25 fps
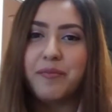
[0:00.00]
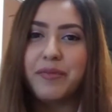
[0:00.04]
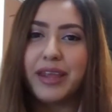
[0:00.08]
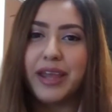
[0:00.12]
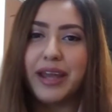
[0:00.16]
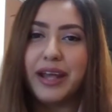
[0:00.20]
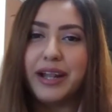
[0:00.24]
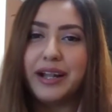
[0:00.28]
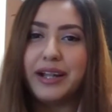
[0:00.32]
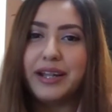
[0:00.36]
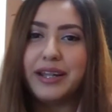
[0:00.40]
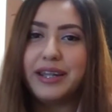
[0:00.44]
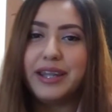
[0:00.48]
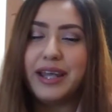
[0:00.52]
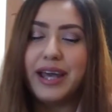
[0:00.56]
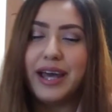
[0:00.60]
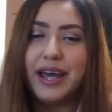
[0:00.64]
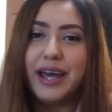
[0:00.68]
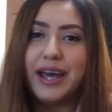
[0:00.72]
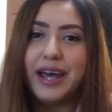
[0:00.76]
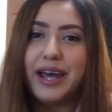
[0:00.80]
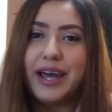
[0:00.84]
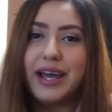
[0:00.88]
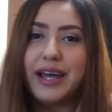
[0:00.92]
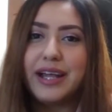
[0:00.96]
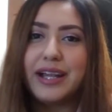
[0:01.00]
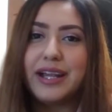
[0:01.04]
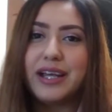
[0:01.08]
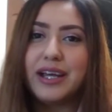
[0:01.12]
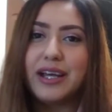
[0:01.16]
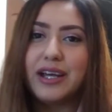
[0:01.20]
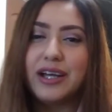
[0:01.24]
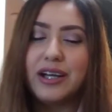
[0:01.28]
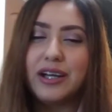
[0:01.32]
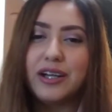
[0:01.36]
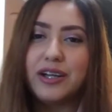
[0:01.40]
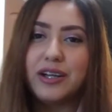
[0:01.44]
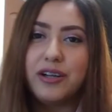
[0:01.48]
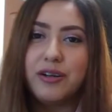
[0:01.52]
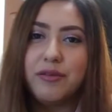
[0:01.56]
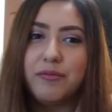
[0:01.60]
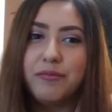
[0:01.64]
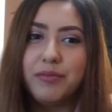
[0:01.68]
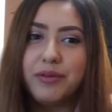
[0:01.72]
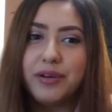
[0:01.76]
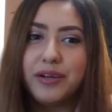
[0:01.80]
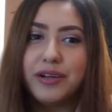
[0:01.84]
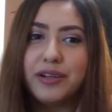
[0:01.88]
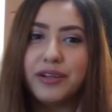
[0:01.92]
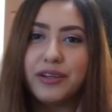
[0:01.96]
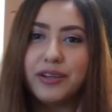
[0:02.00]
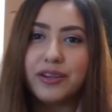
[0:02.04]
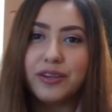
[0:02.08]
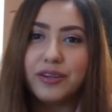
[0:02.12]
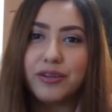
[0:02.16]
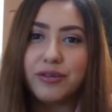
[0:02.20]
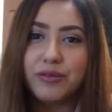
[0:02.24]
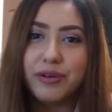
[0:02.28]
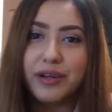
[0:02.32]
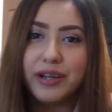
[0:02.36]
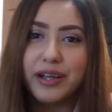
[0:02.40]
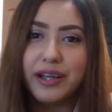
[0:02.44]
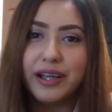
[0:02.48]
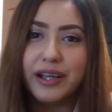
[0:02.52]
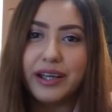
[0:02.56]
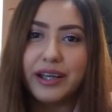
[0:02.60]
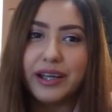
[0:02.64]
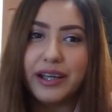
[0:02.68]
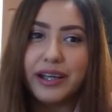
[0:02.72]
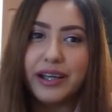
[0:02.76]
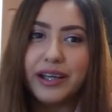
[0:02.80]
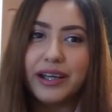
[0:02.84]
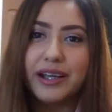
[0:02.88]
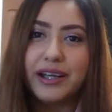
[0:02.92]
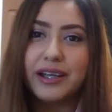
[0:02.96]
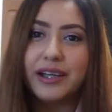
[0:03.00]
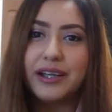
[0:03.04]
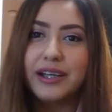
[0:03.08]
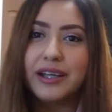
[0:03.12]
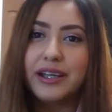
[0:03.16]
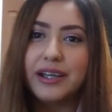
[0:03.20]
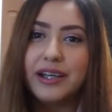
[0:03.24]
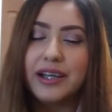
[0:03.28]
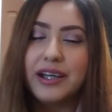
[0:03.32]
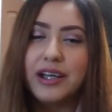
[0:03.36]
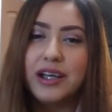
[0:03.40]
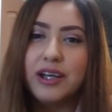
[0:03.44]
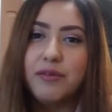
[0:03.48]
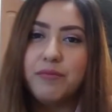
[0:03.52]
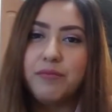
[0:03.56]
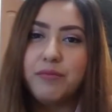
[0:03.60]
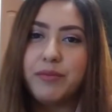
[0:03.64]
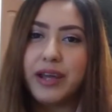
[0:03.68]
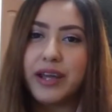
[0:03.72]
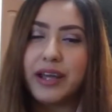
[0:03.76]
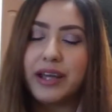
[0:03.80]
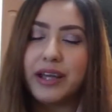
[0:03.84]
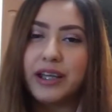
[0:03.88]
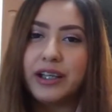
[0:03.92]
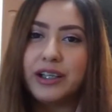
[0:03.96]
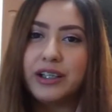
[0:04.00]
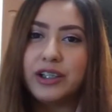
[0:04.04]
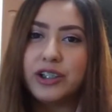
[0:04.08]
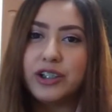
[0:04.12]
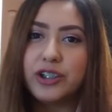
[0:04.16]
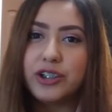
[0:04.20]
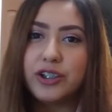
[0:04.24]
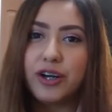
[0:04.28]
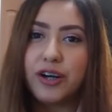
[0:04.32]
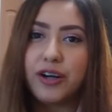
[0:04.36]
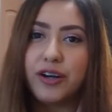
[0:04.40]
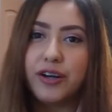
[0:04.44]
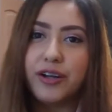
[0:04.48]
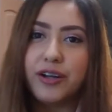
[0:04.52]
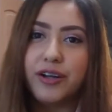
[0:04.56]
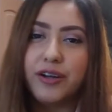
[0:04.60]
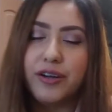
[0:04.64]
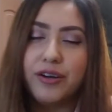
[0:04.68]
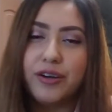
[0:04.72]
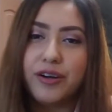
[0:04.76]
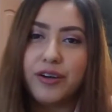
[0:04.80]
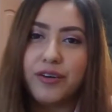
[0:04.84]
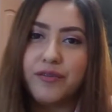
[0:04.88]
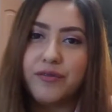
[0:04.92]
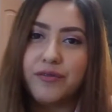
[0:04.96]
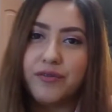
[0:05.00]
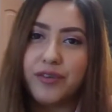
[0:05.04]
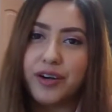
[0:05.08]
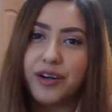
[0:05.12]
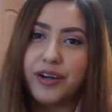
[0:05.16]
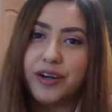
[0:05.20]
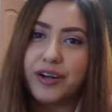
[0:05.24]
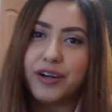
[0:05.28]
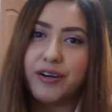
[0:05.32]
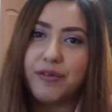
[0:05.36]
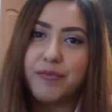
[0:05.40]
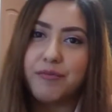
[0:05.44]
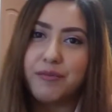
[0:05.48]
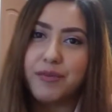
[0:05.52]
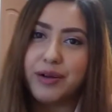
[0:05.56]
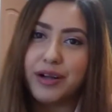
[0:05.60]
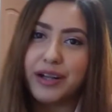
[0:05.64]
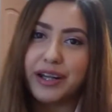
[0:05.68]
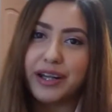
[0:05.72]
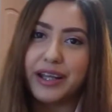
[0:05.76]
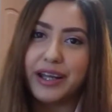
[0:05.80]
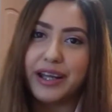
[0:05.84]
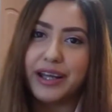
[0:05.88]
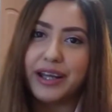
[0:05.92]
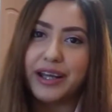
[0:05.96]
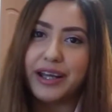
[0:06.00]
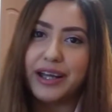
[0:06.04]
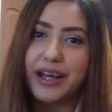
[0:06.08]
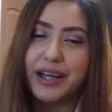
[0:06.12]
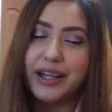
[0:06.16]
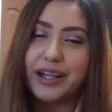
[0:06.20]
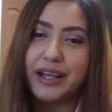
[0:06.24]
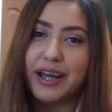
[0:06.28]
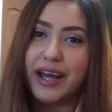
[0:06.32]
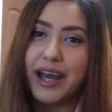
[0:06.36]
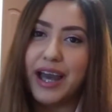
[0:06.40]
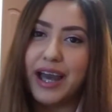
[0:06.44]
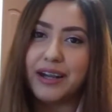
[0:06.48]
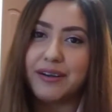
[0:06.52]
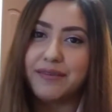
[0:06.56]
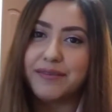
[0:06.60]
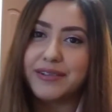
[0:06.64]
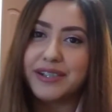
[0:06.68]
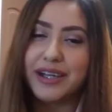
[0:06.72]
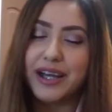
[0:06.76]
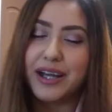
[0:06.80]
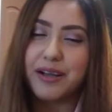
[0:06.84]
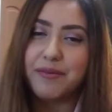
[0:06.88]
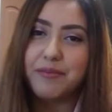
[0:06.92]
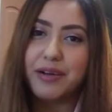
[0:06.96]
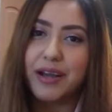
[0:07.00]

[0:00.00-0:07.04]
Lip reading: And then number three, making sure you convert your money ahead of time.